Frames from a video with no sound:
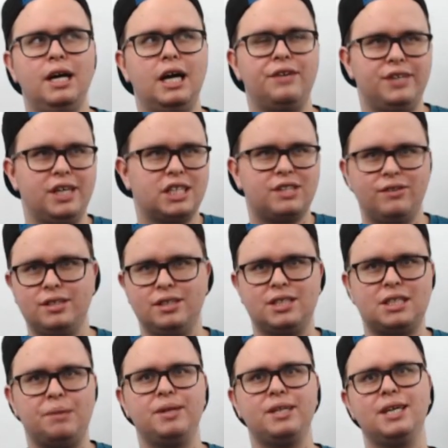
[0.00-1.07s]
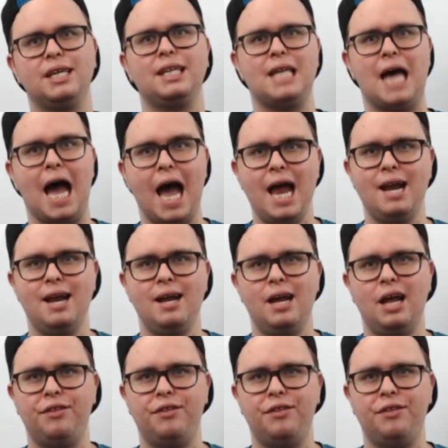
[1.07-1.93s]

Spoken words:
If the XFL does something like that,